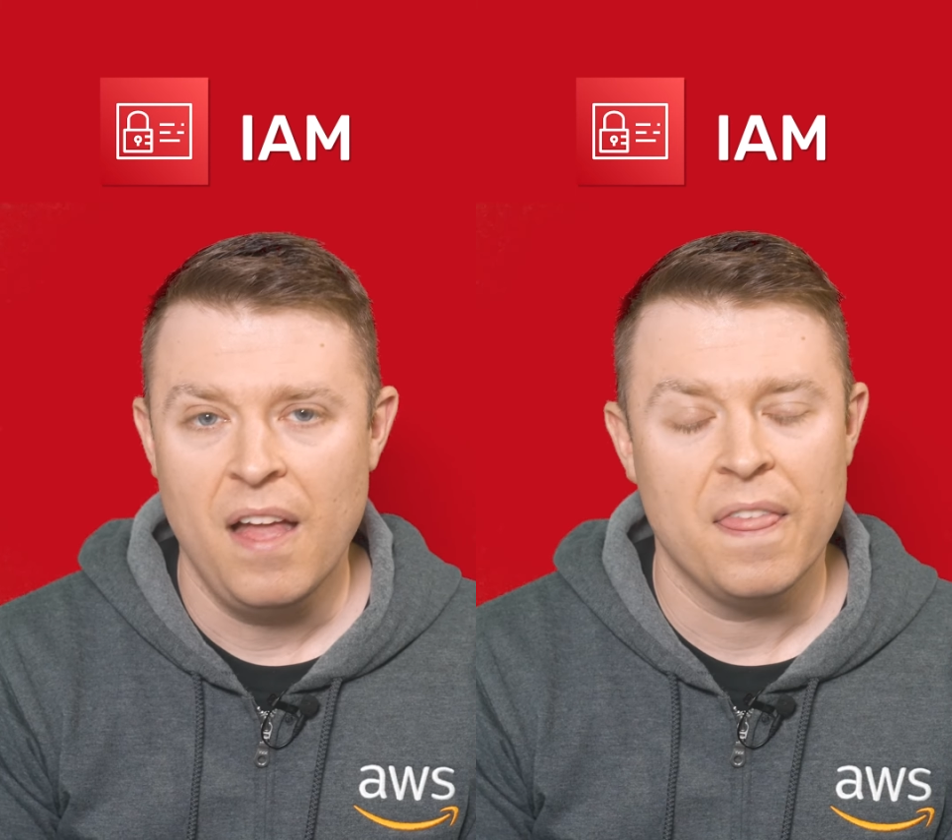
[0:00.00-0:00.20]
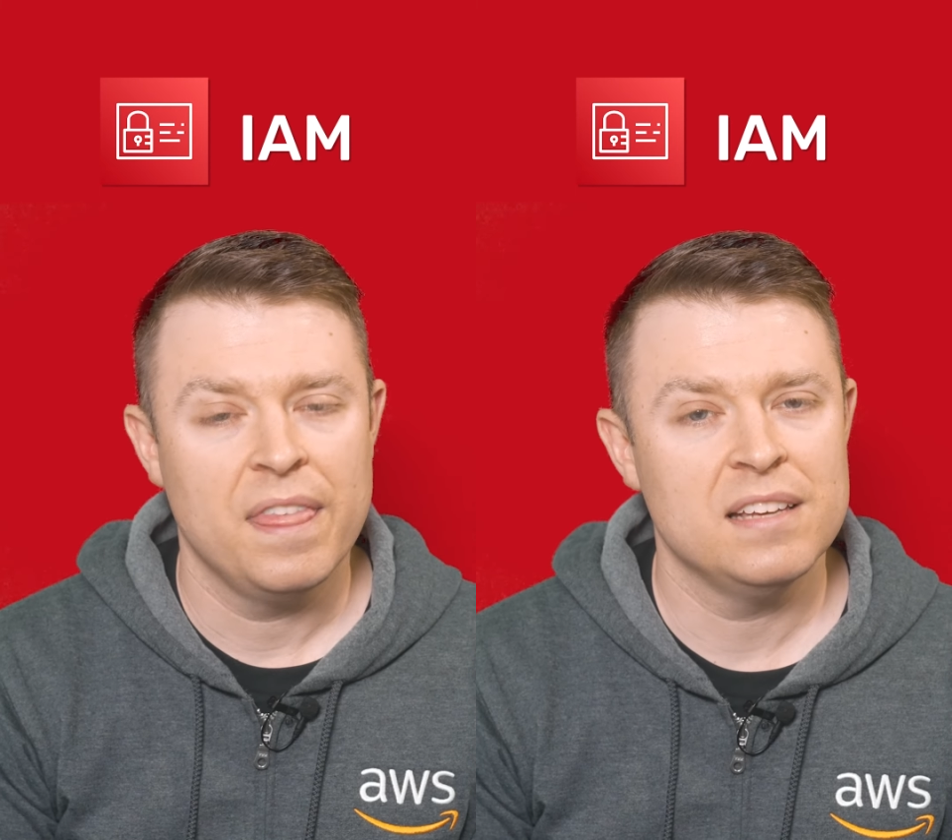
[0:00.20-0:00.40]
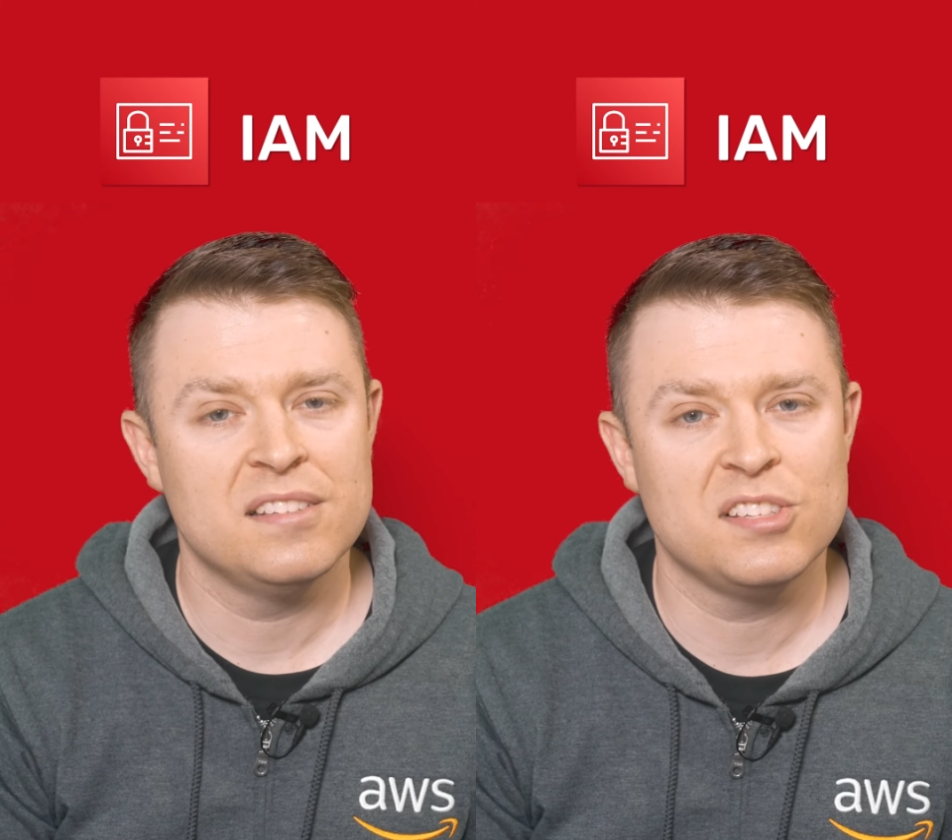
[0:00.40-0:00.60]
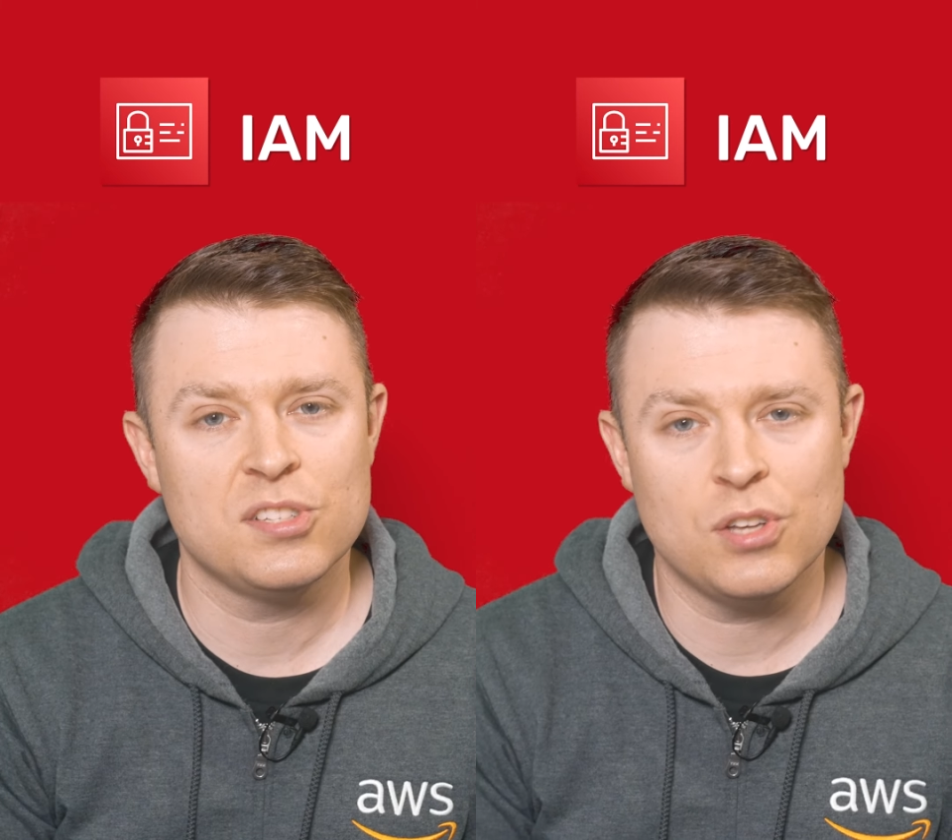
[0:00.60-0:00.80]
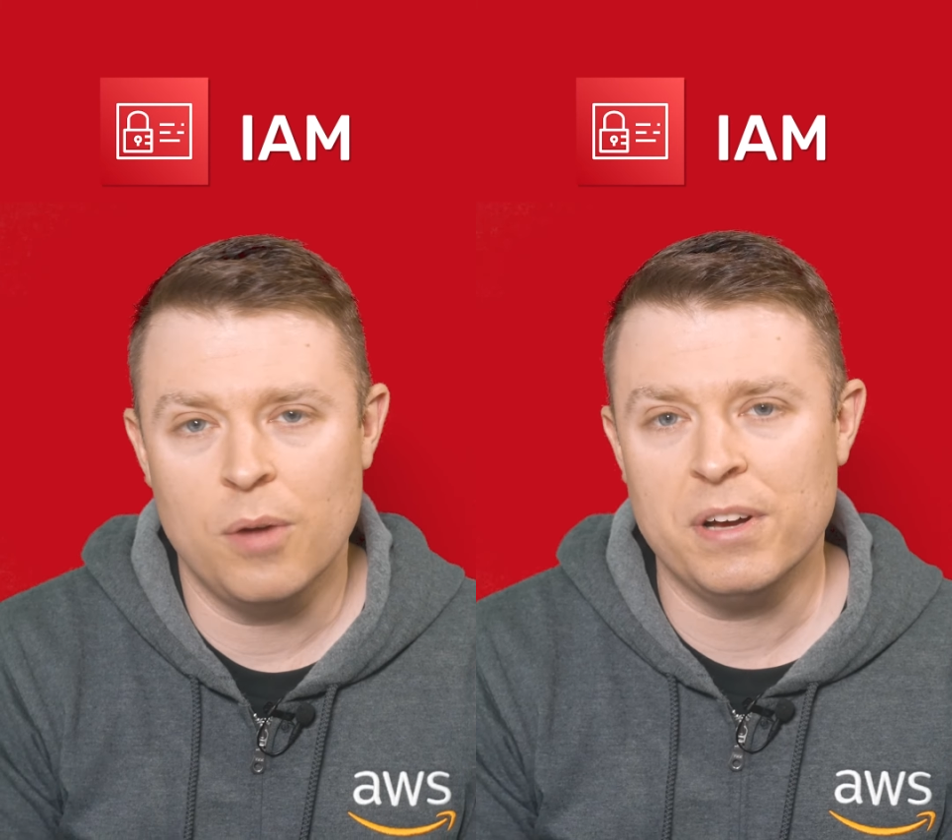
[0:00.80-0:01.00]
There's
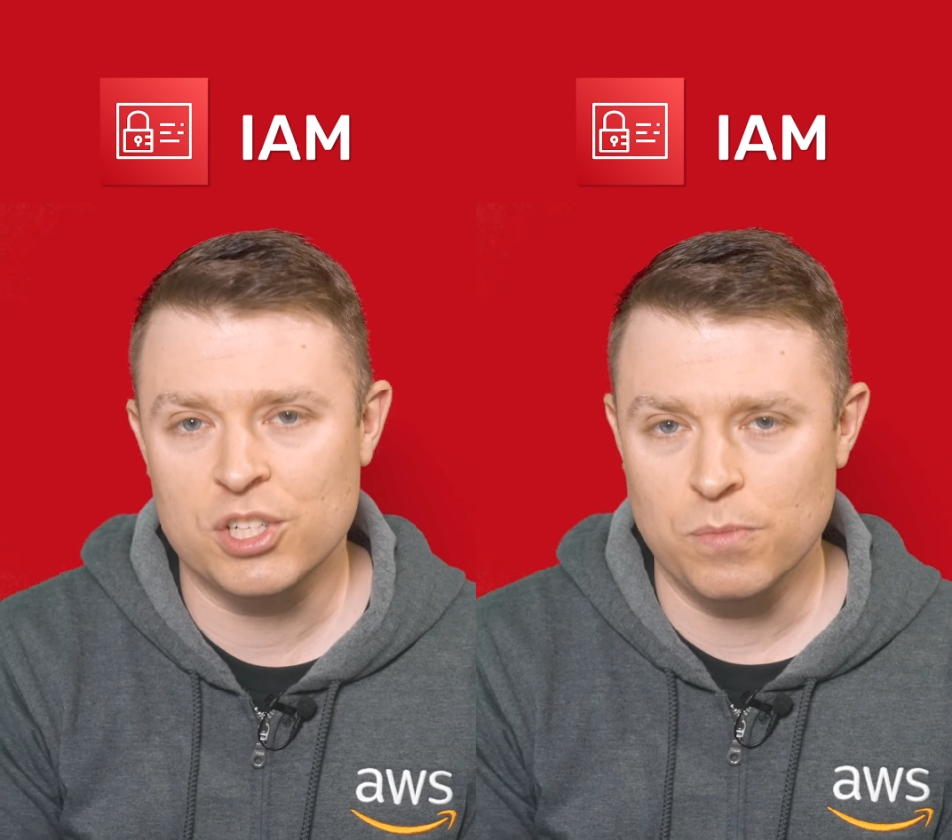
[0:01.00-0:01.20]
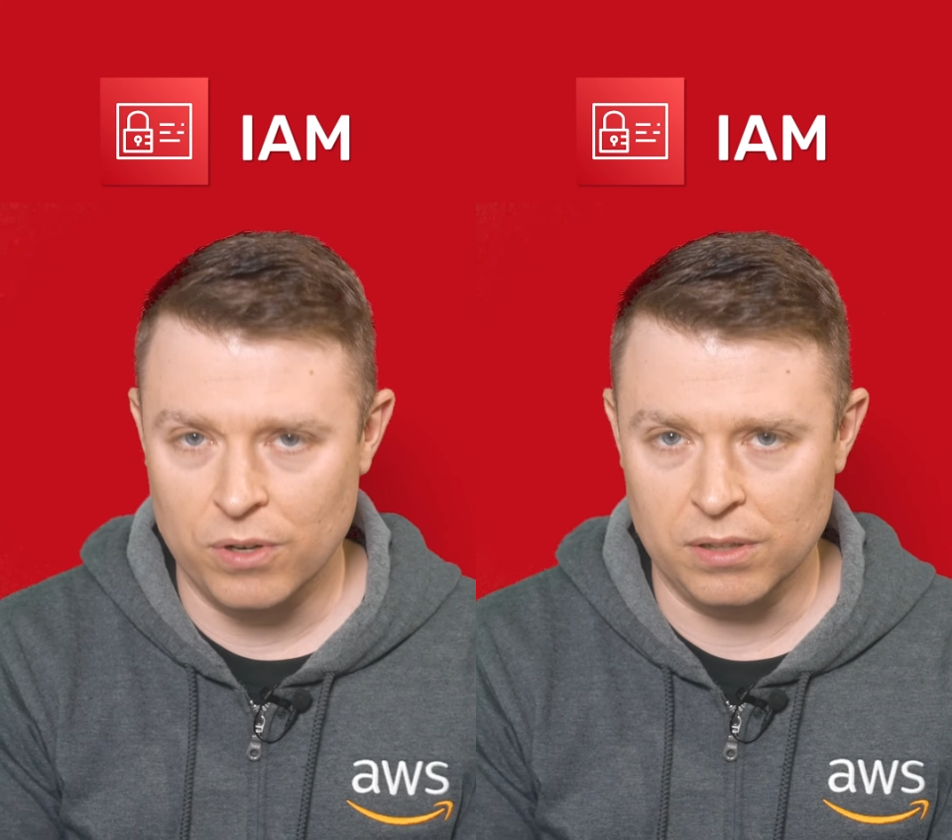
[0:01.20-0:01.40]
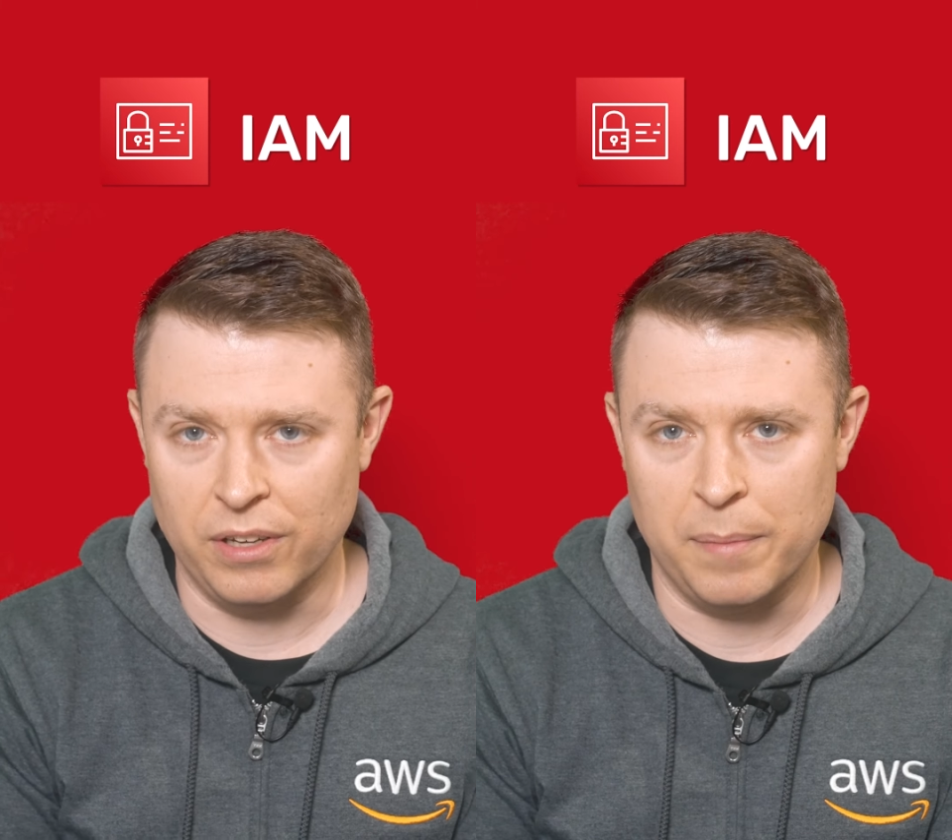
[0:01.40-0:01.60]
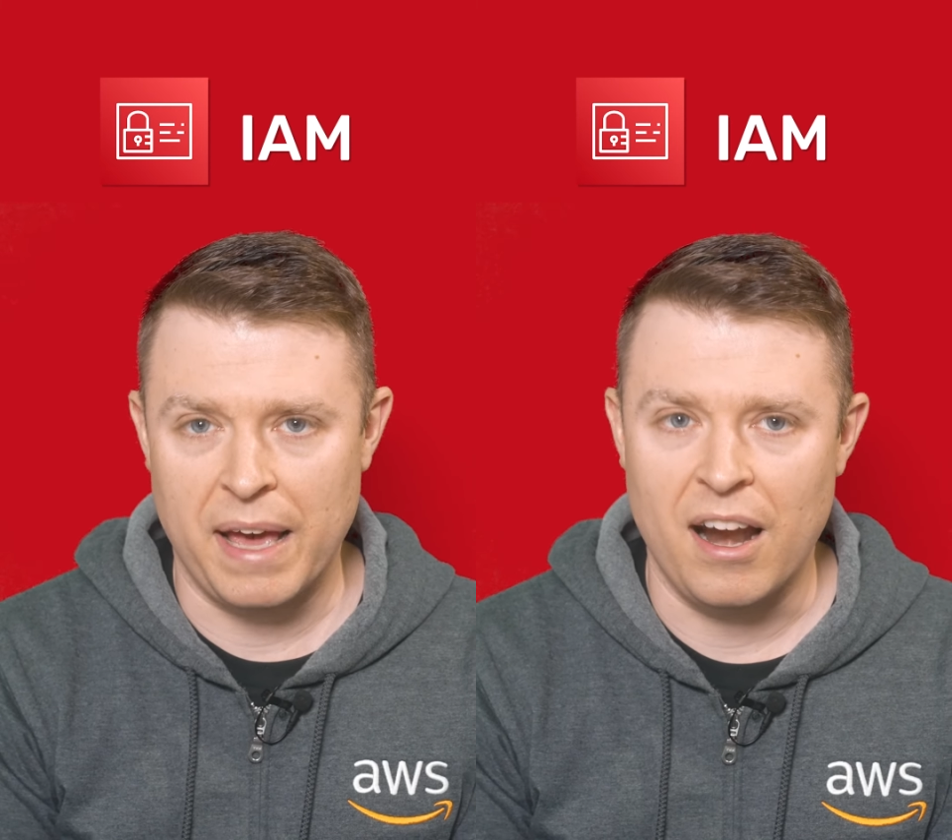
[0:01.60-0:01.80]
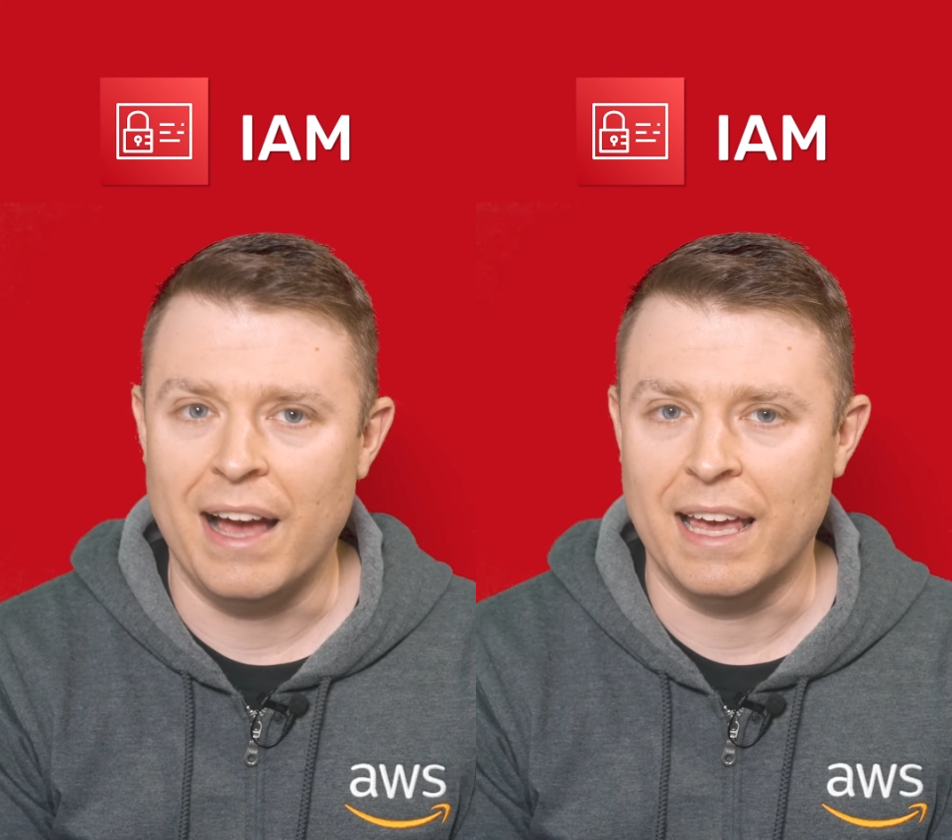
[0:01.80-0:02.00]
so much more to learn
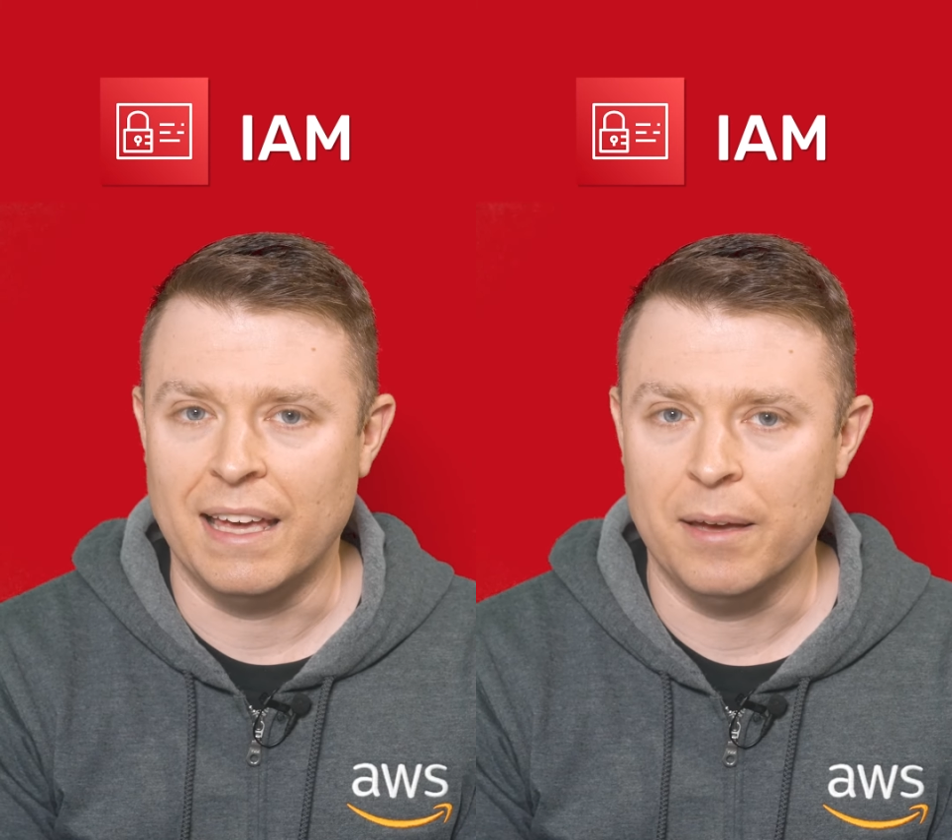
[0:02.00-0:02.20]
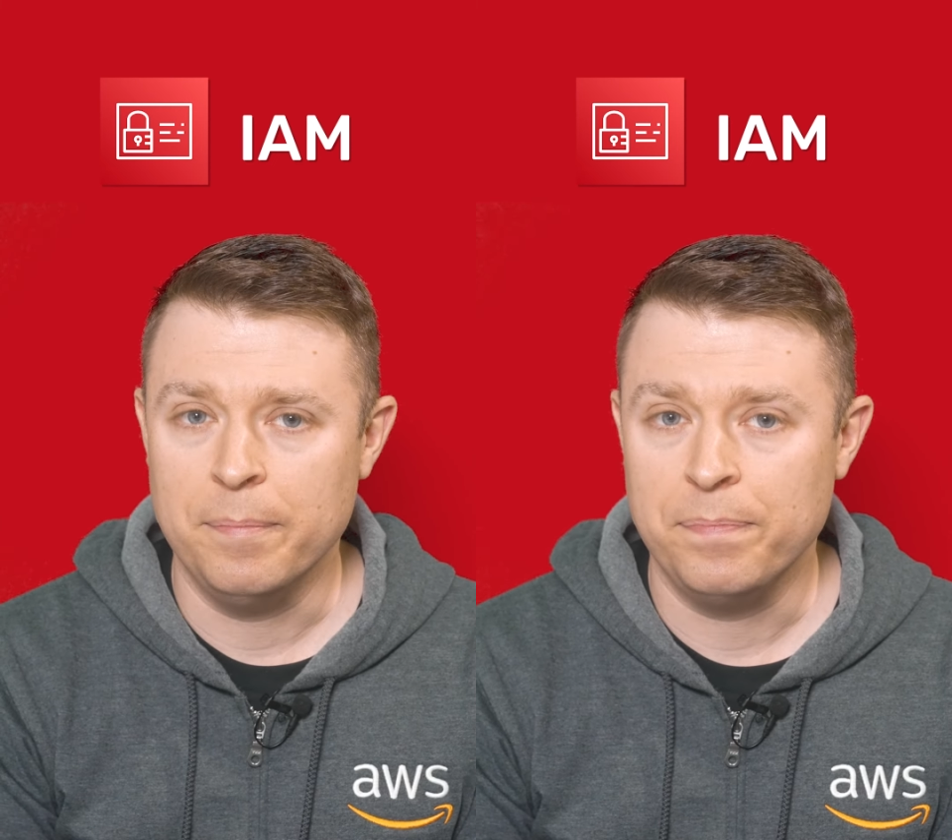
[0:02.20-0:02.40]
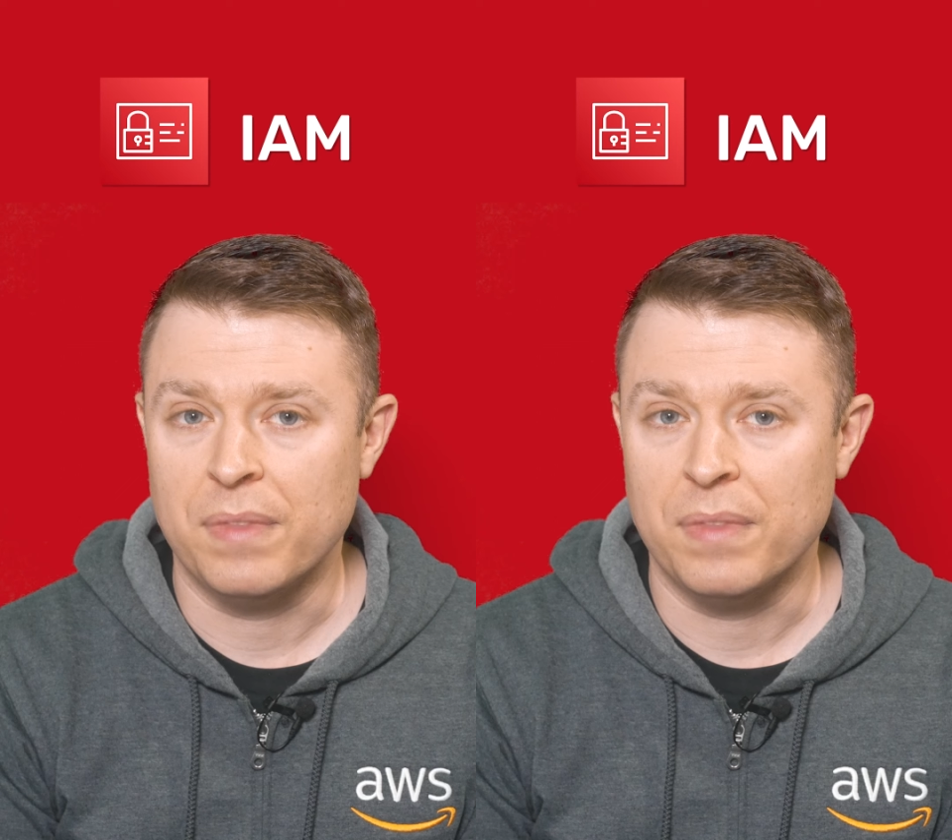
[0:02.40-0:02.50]
about IAM,